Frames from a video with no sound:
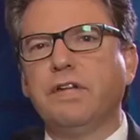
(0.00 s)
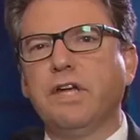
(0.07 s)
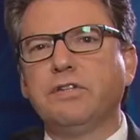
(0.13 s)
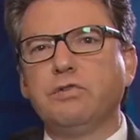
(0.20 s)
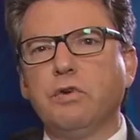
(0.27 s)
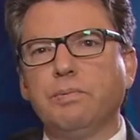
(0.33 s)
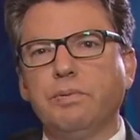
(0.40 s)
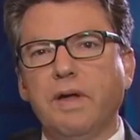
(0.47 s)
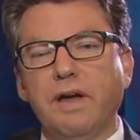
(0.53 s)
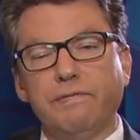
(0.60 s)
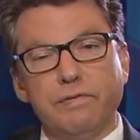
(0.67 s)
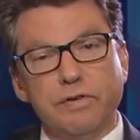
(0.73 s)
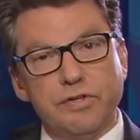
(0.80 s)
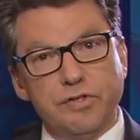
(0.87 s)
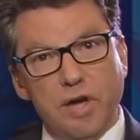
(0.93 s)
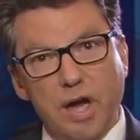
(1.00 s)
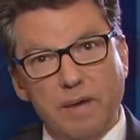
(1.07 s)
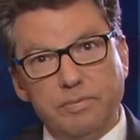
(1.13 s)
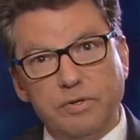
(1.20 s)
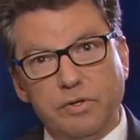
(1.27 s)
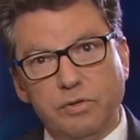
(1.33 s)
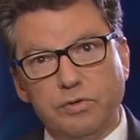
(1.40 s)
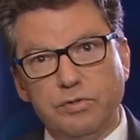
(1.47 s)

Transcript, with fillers: like to apply for a job, you can go to